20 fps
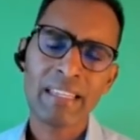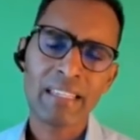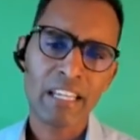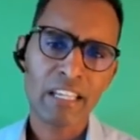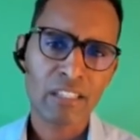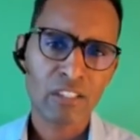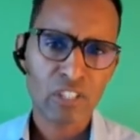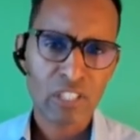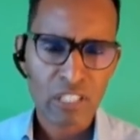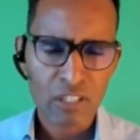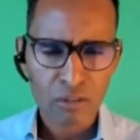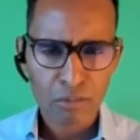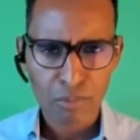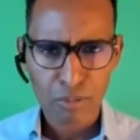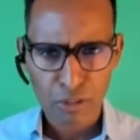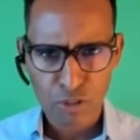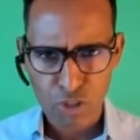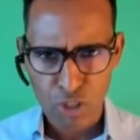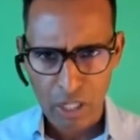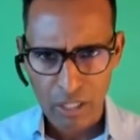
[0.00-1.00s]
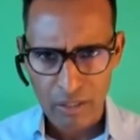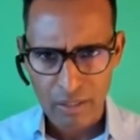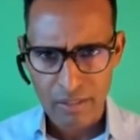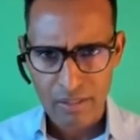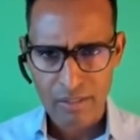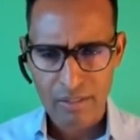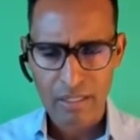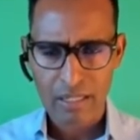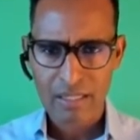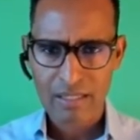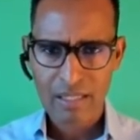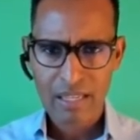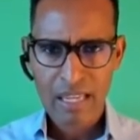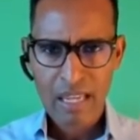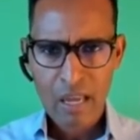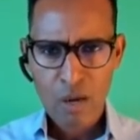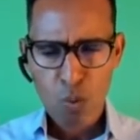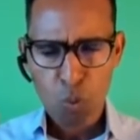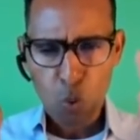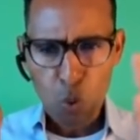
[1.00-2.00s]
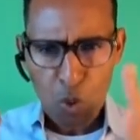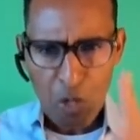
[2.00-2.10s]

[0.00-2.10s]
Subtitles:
and a terrible jealous. So let's see.